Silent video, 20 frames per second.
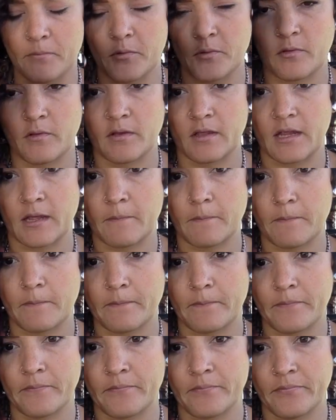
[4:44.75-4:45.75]
Pull it up
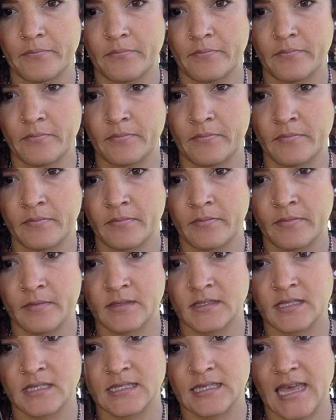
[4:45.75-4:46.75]

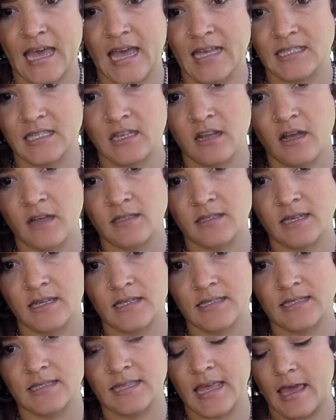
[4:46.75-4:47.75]
because it has a knot's going
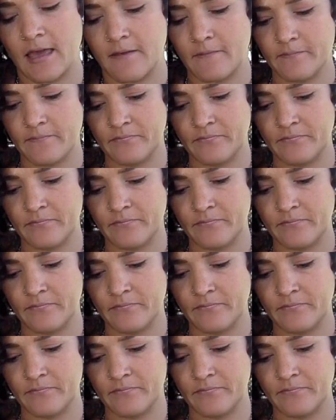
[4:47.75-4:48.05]
to stay.